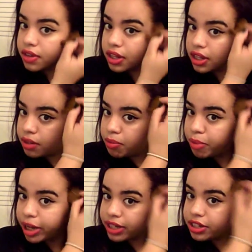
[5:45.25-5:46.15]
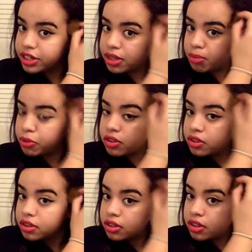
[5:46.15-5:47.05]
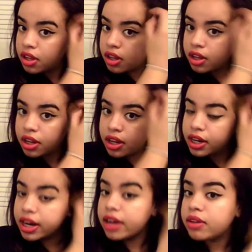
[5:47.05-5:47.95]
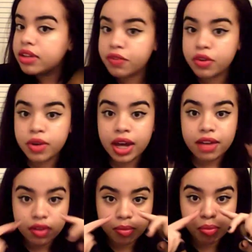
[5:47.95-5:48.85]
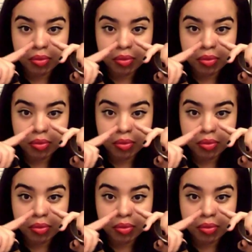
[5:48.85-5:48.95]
And then back to your temple. Now, if you have